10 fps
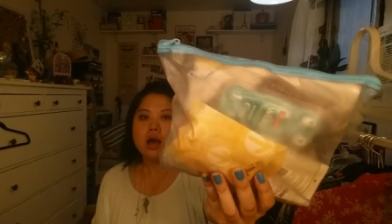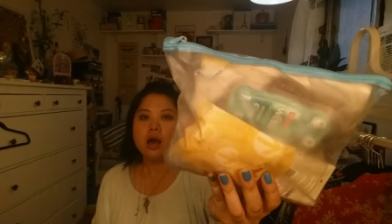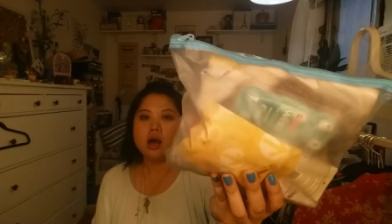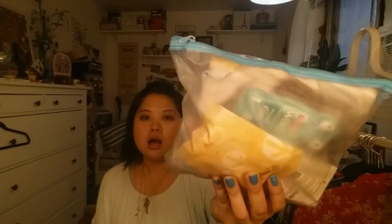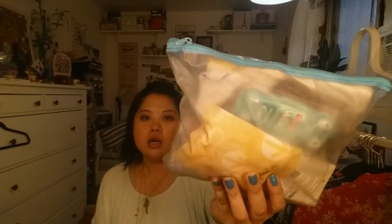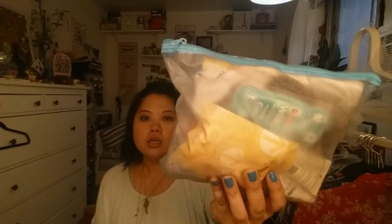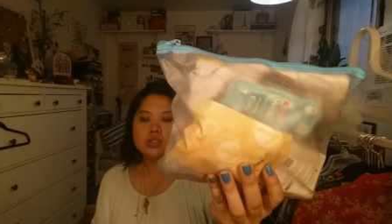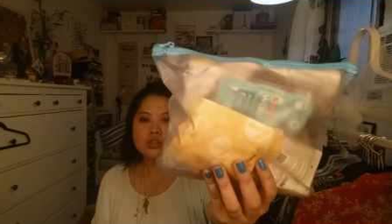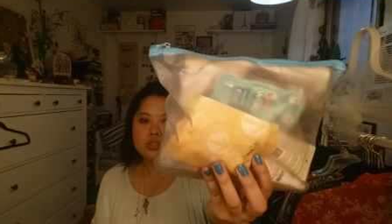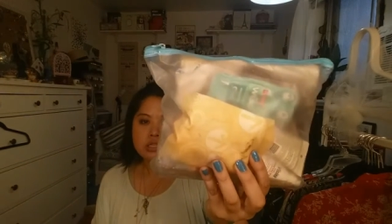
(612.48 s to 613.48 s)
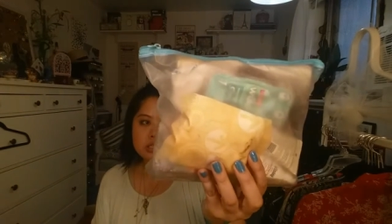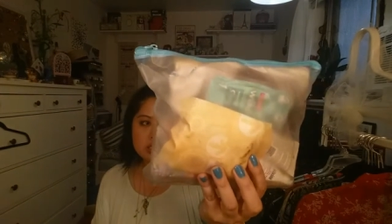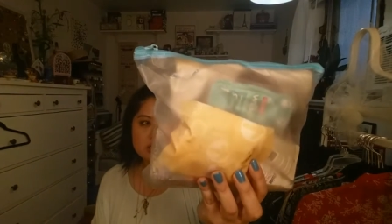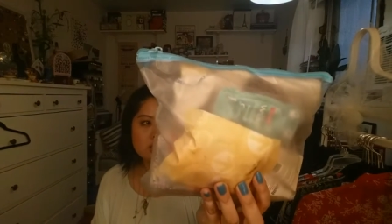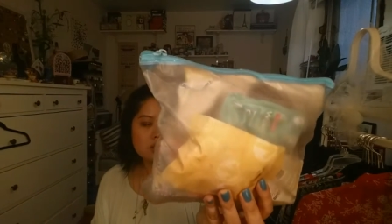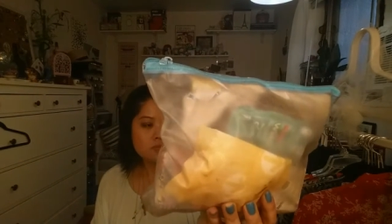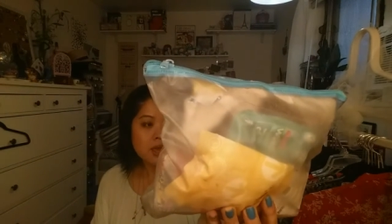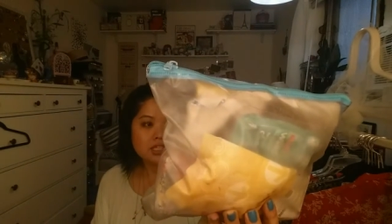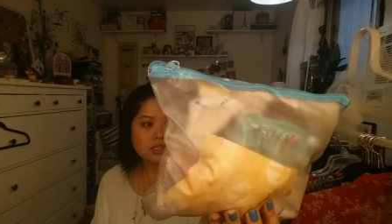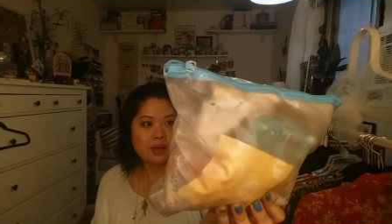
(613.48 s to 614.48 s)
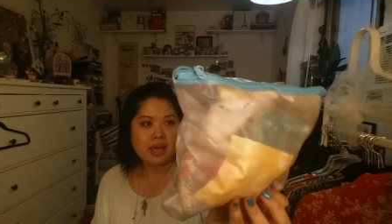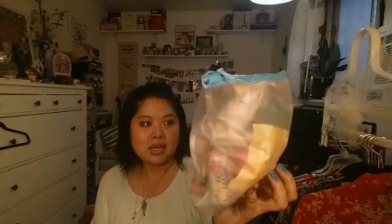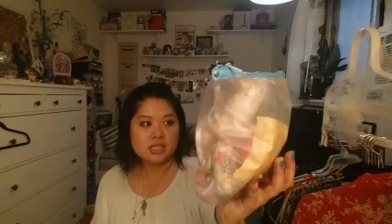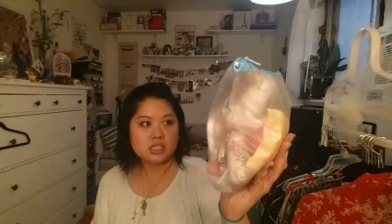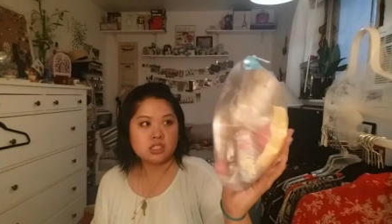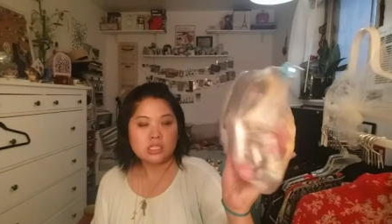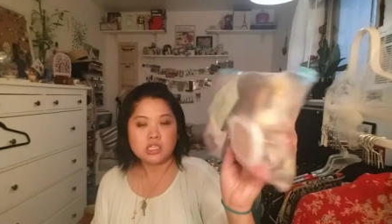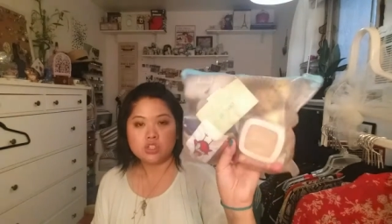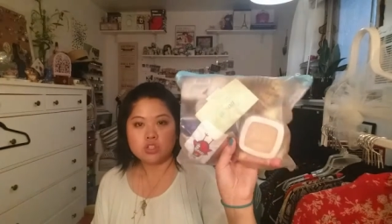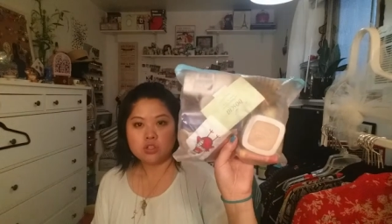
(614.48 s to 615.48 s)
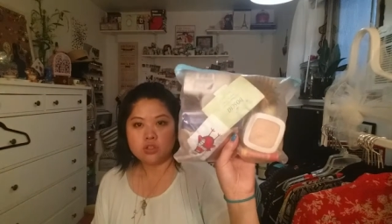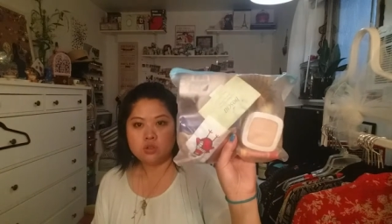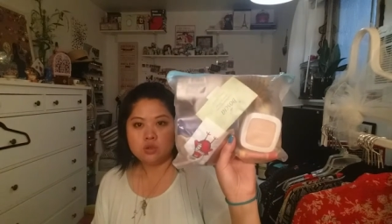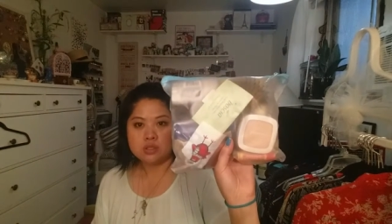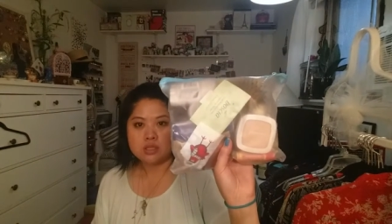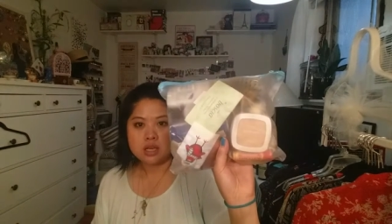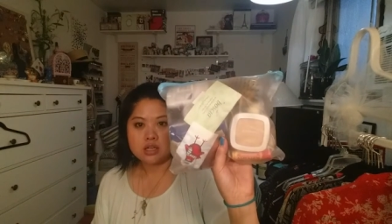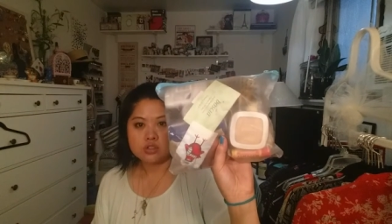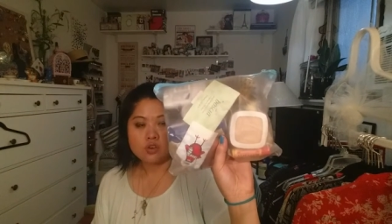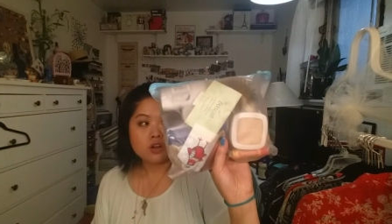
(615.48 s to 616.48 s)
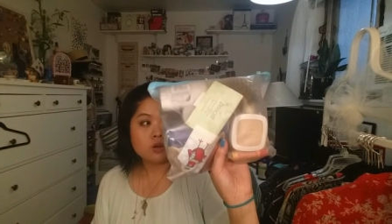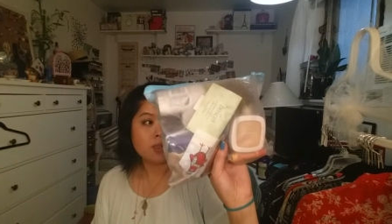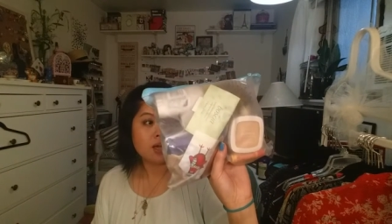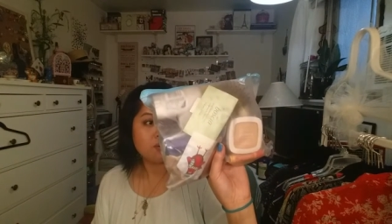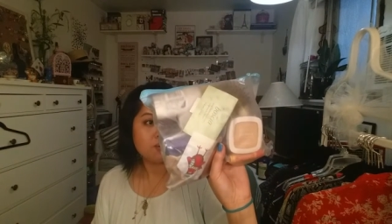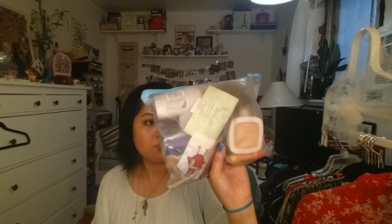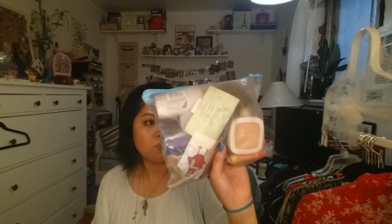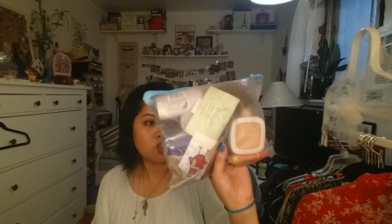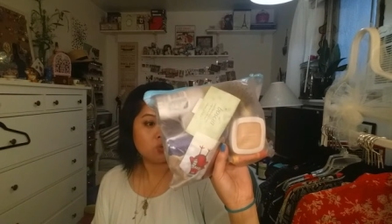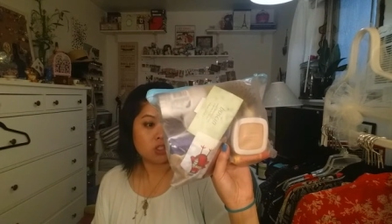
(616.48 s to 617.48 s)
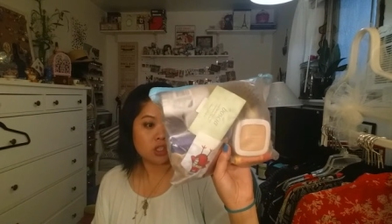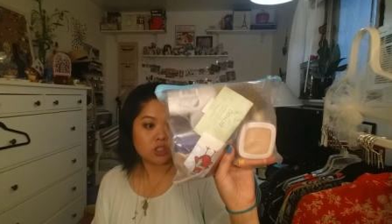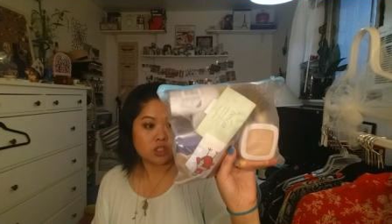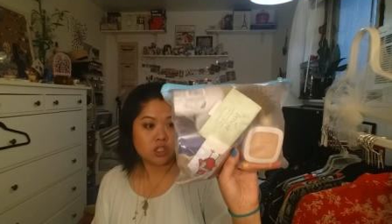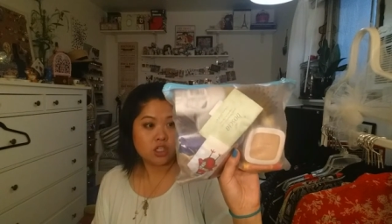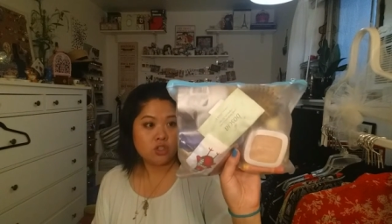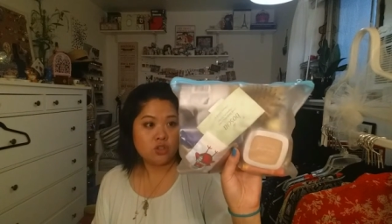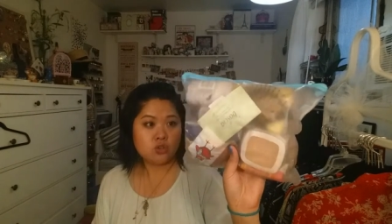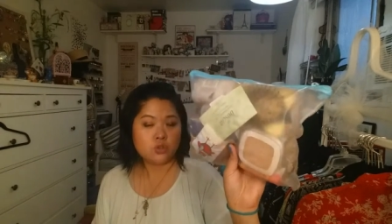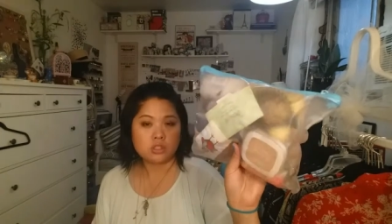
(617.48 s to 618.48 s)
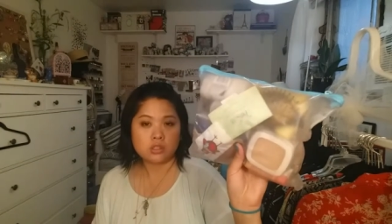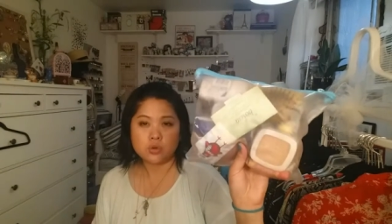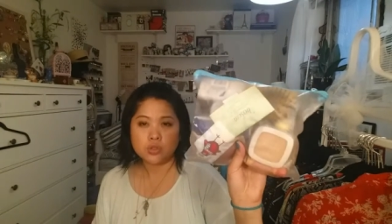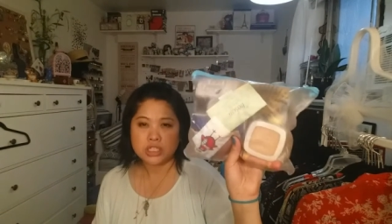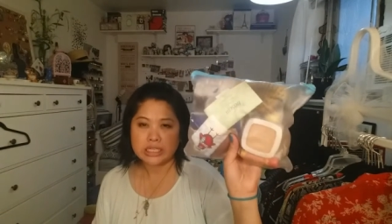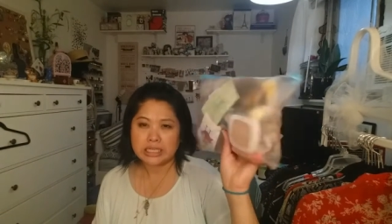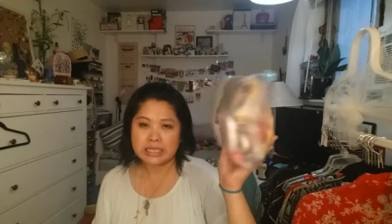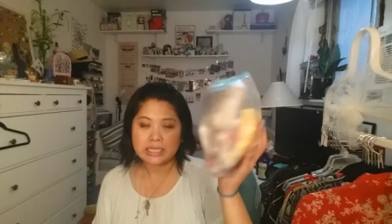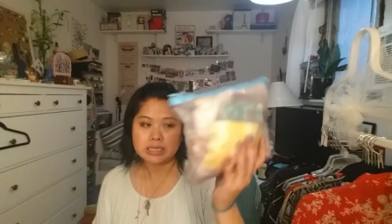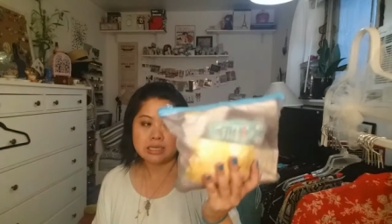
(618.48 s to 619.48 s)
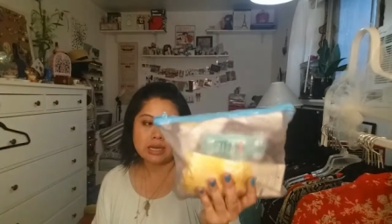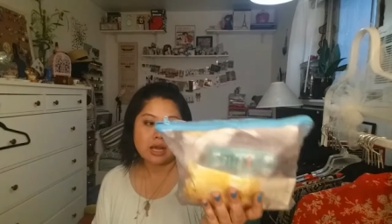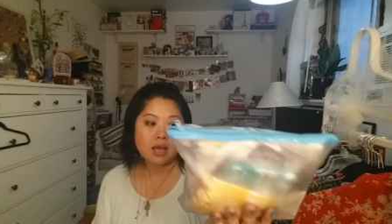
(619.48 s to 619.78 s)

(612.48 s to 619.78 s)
Uh, so you see there's maxi pads, there's tissues, there's oil blotting papers, which I should use, lotion.